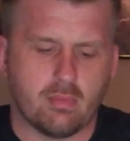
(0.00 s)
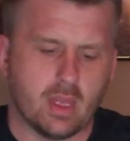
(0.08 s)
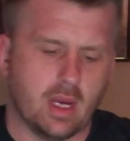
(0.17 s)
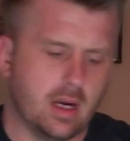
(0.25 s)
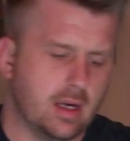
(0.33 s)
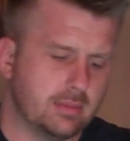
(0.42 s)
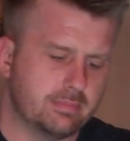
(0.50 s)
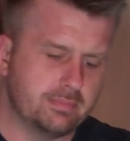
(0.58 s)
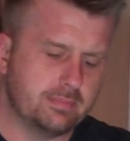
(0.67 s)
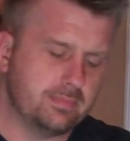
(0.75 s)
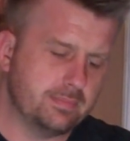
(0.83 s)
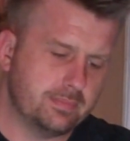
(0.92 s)

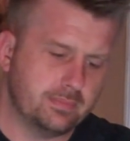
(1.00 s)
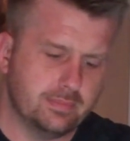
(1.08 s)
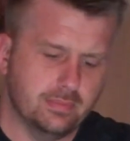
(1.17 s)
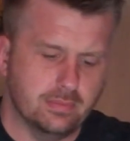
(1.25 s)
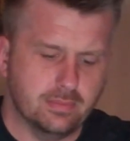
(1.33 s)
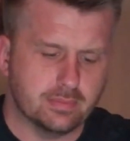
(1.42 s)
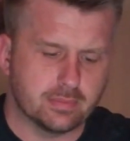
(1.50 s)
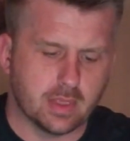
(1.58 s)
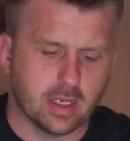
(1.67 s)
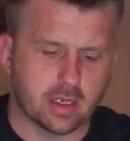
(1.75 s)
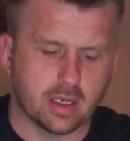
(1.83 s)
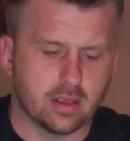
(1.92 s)

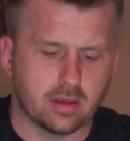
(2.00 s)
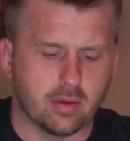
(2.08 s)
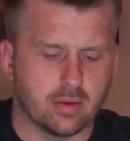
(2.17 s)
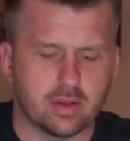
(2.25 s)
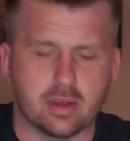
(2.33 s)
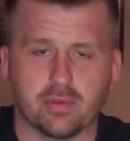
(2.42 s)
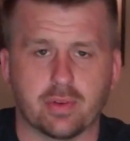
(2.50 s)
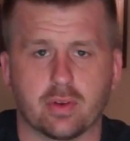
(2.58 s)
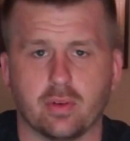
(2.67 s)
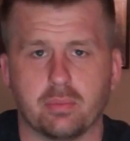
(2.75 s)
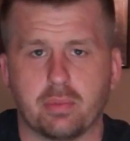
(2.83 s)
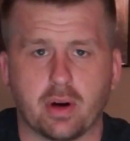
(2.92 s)
And again, the only
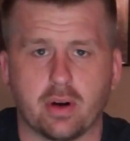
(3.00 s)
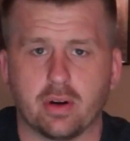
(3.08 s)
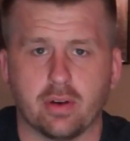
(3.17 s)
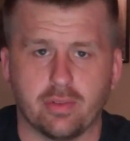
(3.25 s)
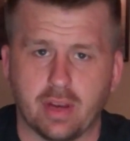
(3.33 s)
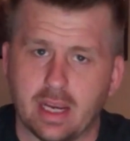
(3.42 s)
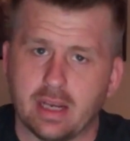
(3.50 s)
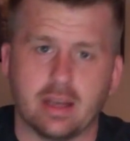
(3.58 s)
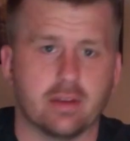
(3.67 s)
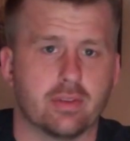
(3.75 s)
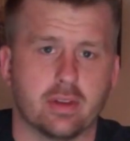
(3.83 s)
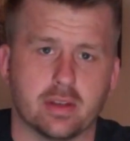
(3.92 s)
difficult part of any
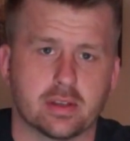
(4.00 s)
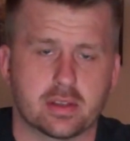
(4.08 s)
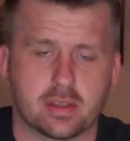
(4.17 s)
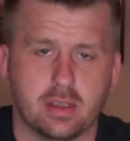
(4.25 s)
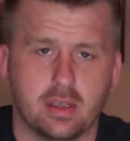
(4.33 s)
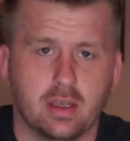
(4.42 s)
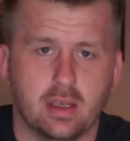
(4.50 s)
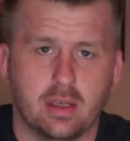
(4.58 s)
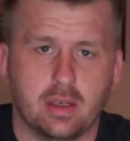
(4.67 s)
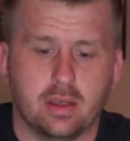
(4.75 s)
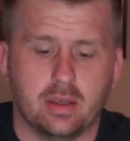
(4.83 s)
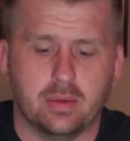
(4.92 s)
of this
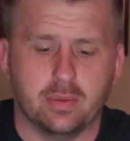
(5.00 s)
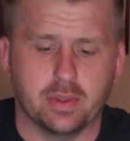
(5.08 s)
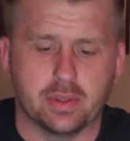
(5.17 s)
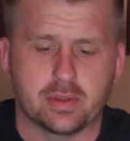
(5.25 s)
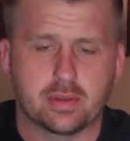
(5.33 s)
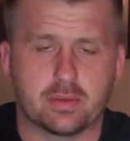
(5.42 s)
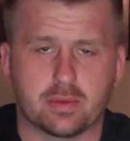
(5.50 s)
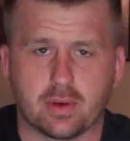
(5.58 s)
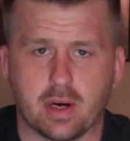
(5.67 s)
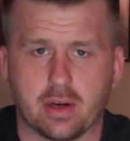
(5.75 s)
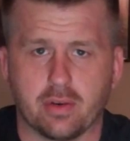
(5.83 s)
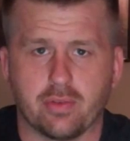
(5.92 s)
was
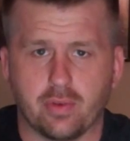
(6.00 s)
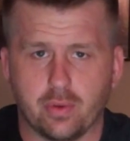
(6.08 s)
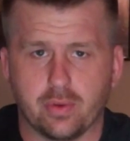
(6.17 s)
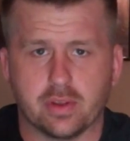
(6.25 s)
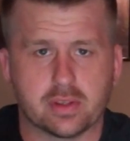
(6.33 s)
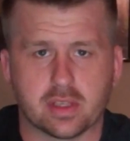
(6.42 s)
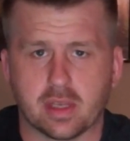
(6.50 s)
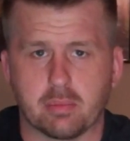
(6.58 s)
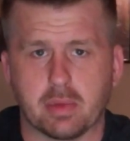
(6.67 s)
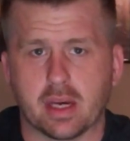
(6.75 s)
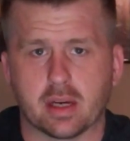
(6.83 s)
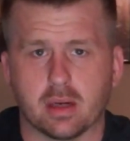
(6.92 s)
trying to fold this thing
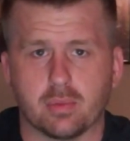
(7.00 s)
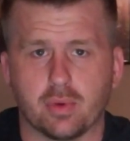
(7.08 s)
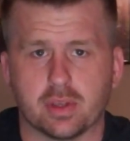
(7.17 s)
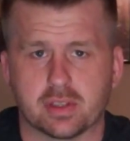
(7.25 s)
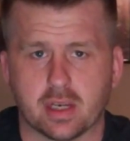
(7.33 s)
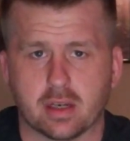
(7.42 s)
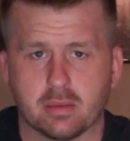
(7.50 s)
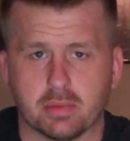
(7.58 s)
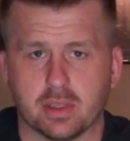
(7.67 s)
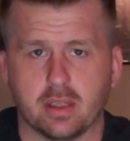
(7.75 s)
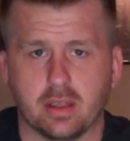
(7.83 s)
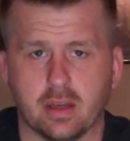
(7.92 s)
back up once I
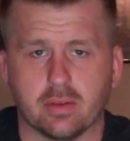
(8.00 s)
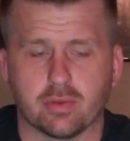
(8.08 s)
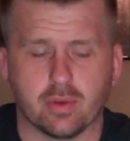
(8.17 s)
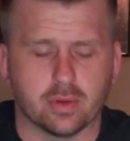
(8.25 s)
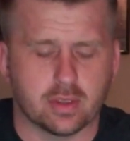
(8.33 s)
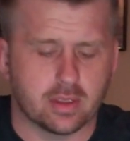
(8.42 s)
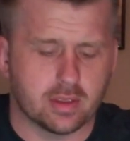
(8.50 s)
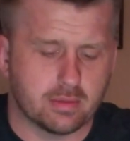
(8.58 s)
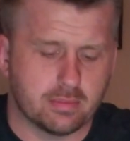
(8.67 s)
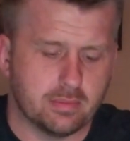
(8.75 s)
completely unfolded it.